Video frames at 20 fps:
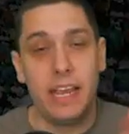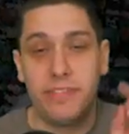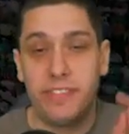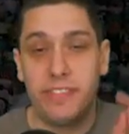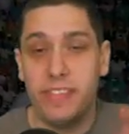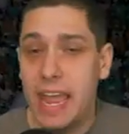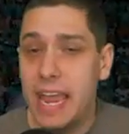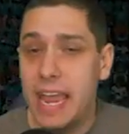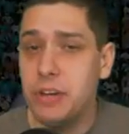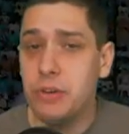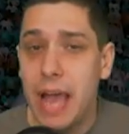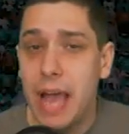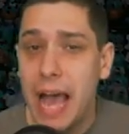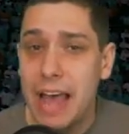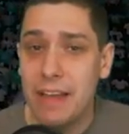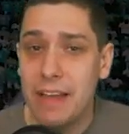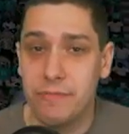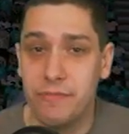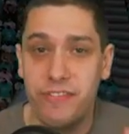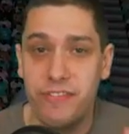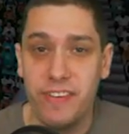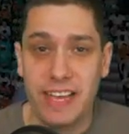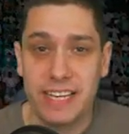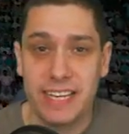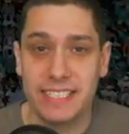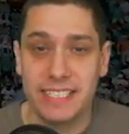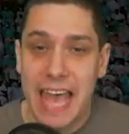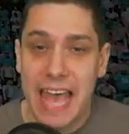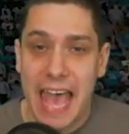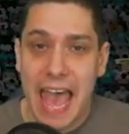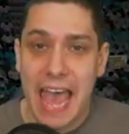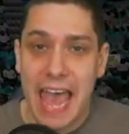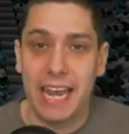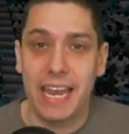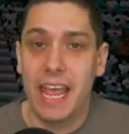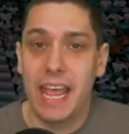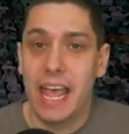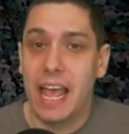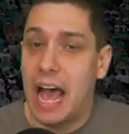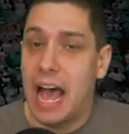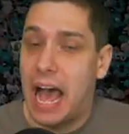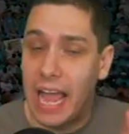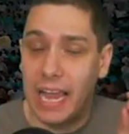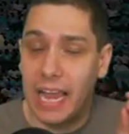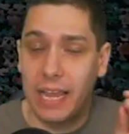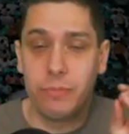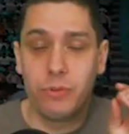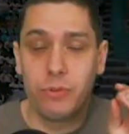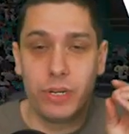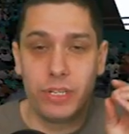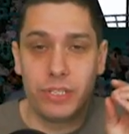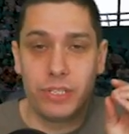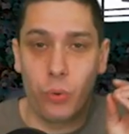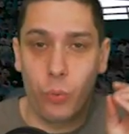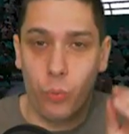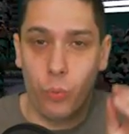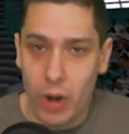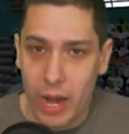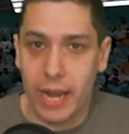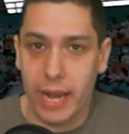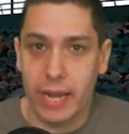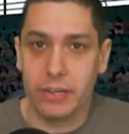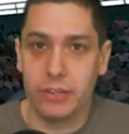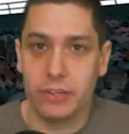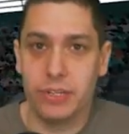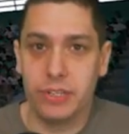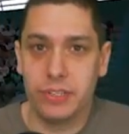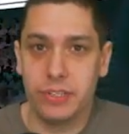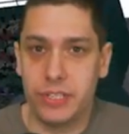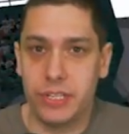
If they do not fix that, I am going to rage.